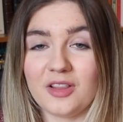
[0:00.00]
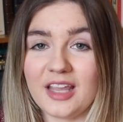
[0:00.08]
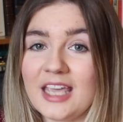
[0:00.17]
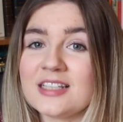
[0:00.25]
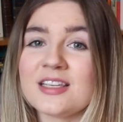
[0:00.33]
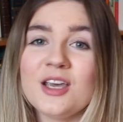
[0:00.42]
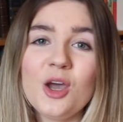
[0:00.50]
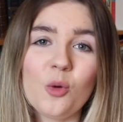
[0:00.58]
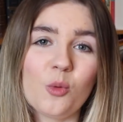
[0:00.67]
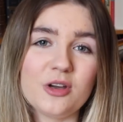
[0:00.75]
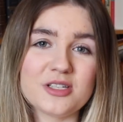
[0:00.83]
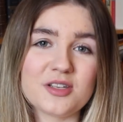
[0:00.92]
late
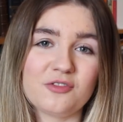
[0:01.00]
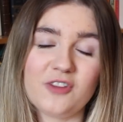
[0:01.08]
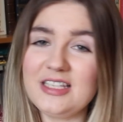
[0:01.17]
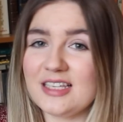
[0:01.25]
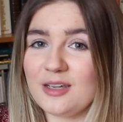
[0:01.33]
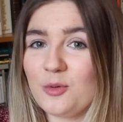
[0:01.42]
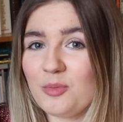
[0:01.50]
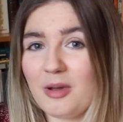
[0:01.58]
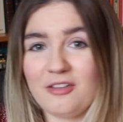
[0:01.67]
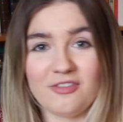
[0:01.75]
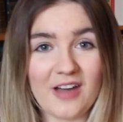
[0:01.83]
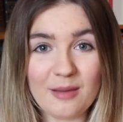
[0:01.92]
was Fighting With
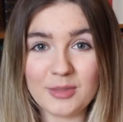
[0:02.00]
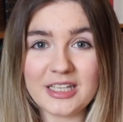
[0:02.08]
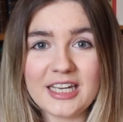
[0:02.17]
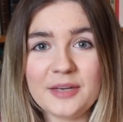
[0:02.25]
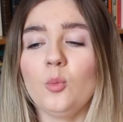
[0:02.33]
My Family,